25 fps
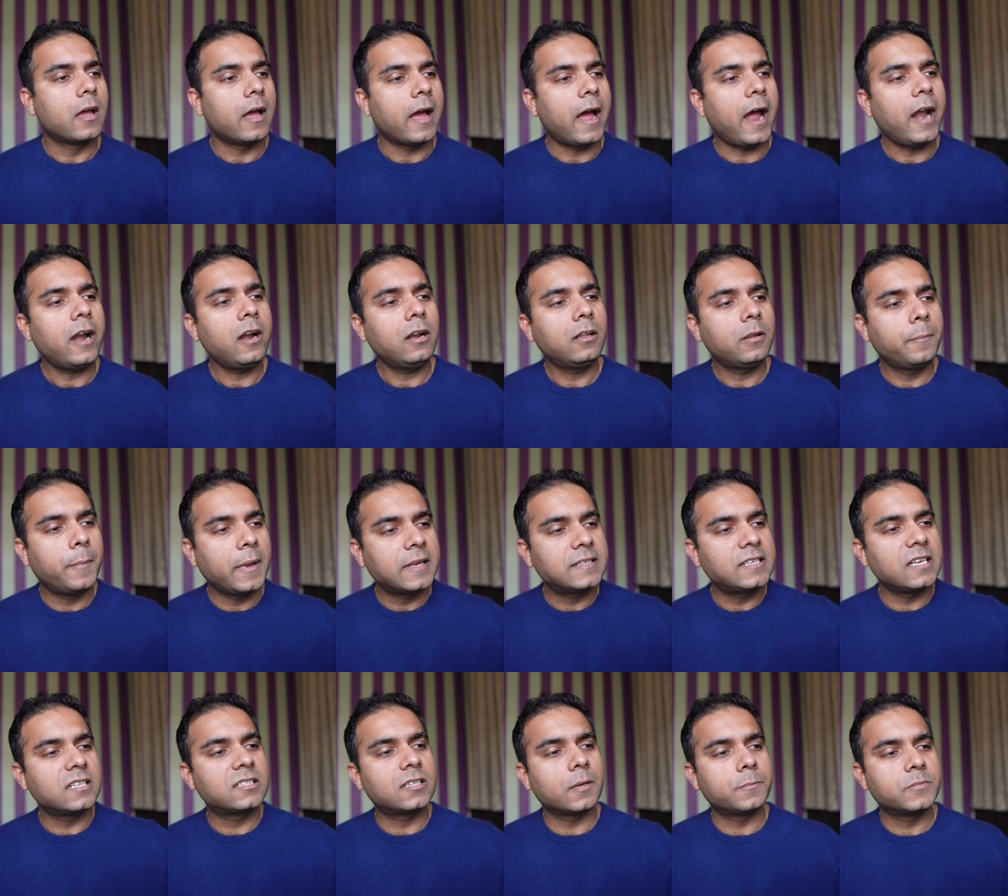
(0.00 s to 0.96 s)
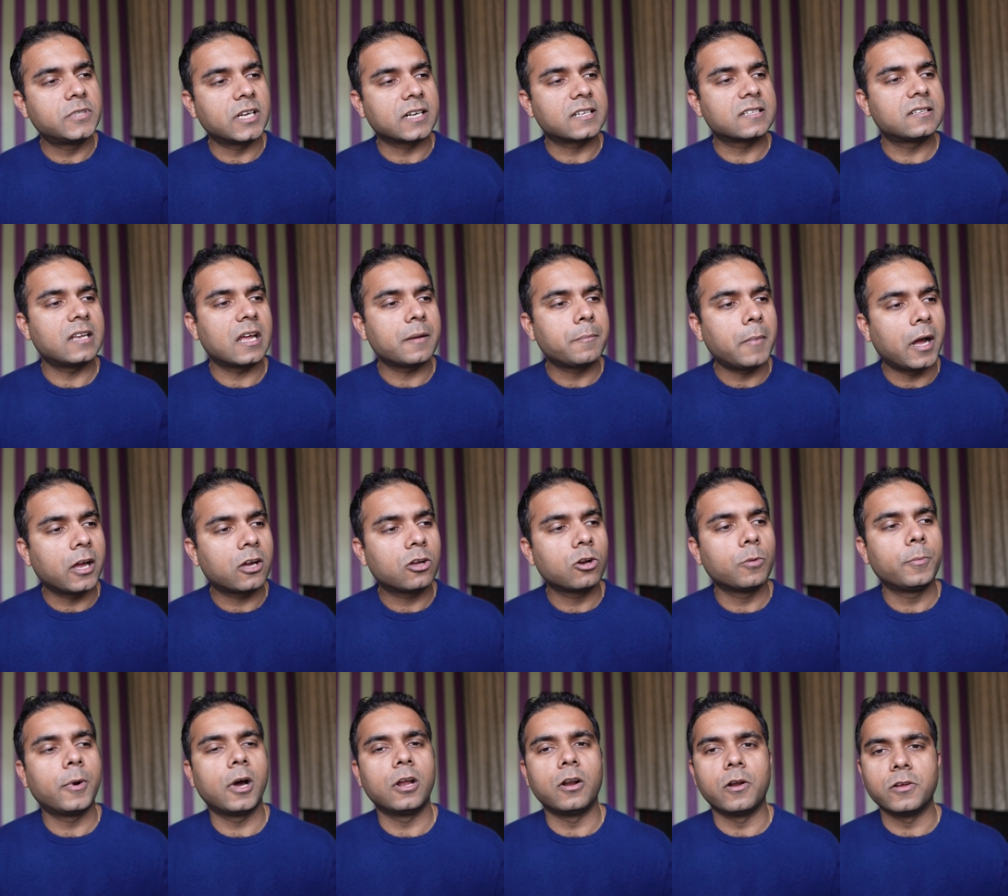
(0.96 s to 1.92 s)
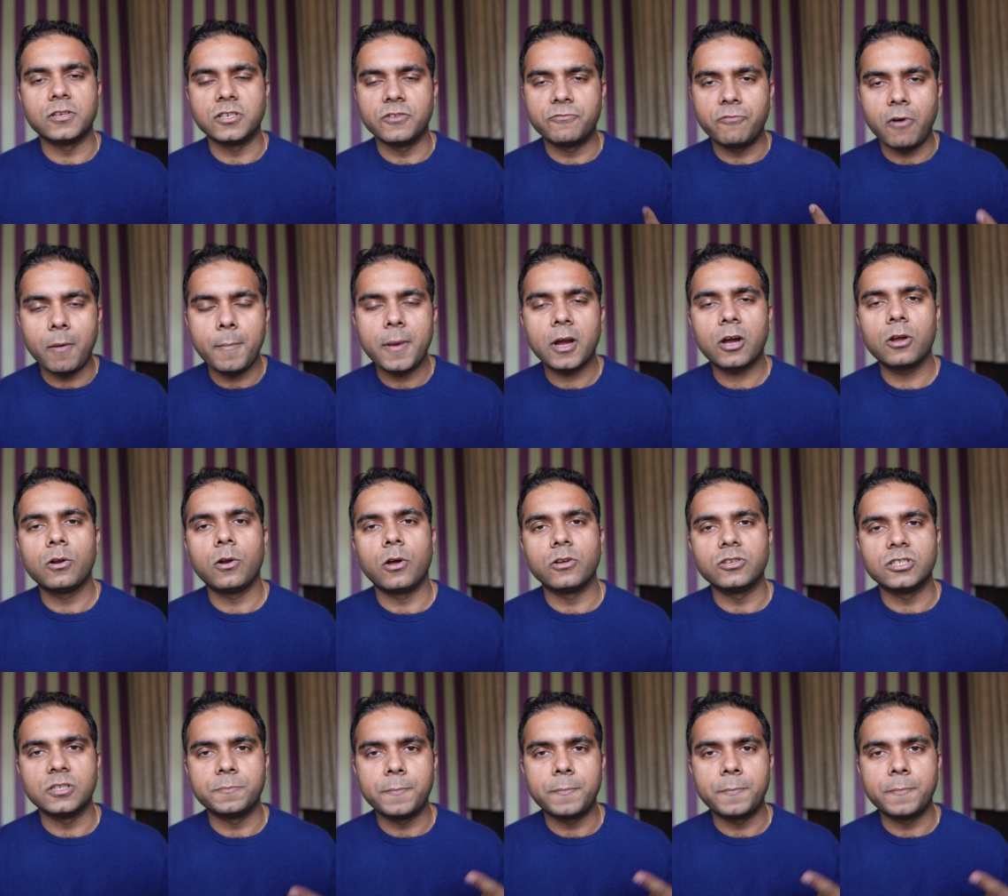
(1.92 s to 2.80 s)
and the basic subjects like microbiology, pharmacology,